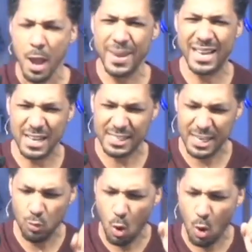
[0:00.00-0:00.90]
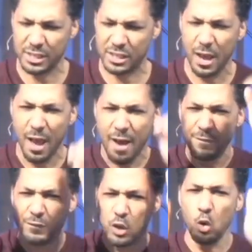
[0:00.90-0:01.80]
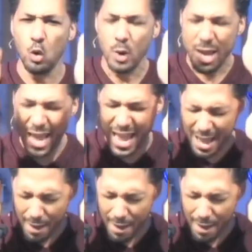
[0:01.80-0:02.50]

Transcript: because he wanted to do and